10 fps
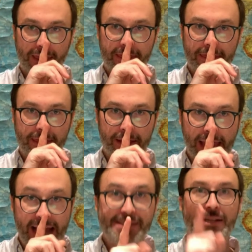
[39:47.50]
The
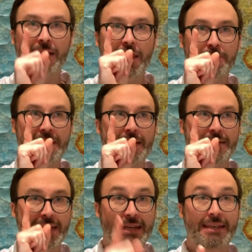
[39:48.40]
last eclipse that
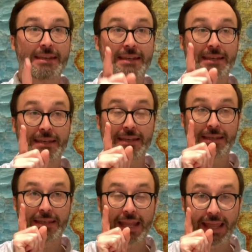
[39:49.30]
did
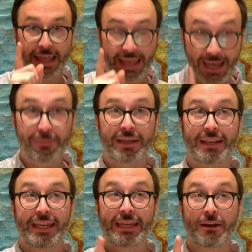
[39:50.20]
happen
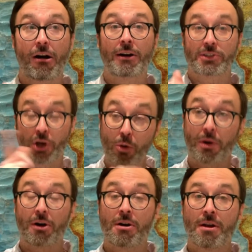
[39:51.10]
in
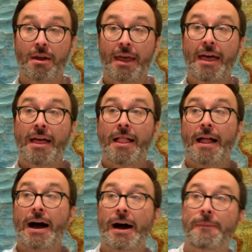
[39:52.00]
October,
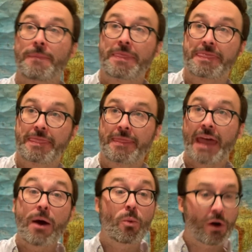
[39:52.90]

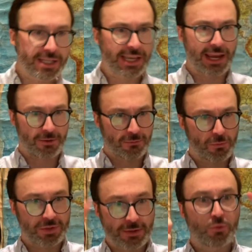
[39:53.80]
that was a
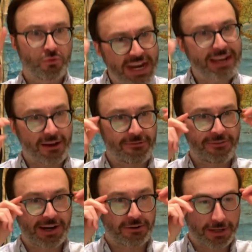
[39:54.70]
ring of
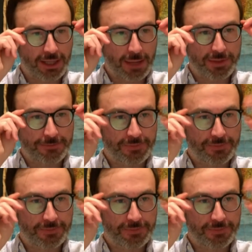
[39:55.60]
fire eclipse.